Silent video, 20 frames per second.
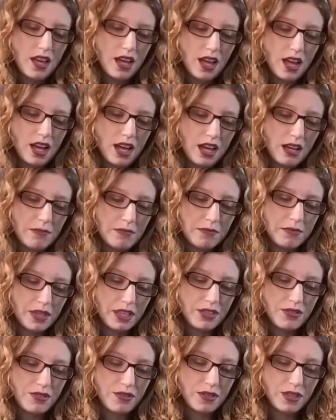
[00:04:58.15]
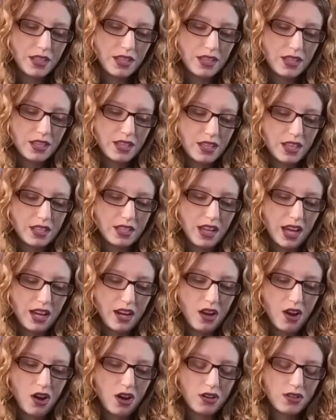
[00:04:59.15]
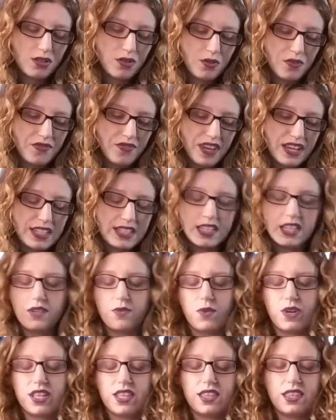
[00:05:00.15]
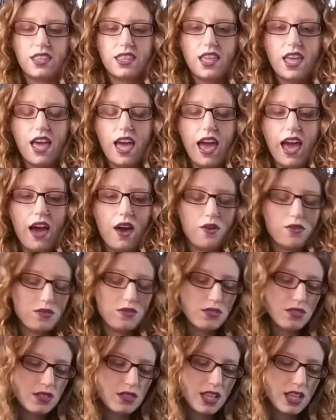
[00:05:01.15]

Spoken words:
and you it's kind of hard to fix it without